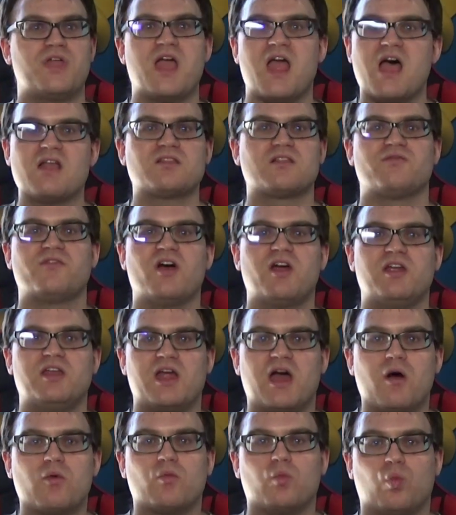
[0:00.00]
have to find
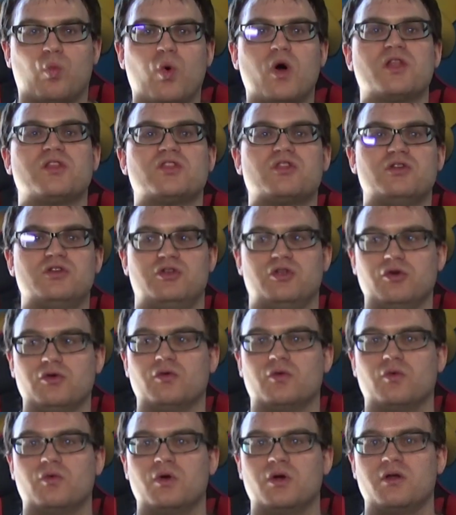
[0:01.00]
out what to
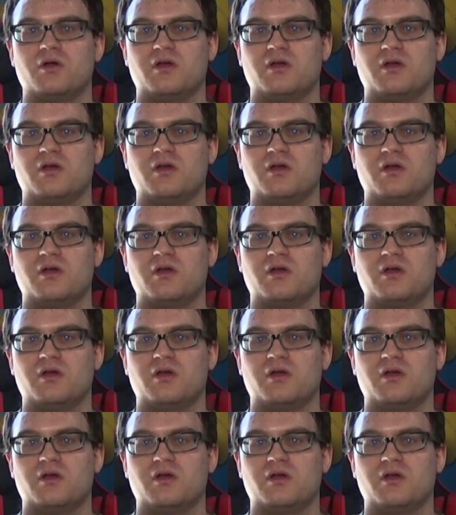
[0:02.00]
do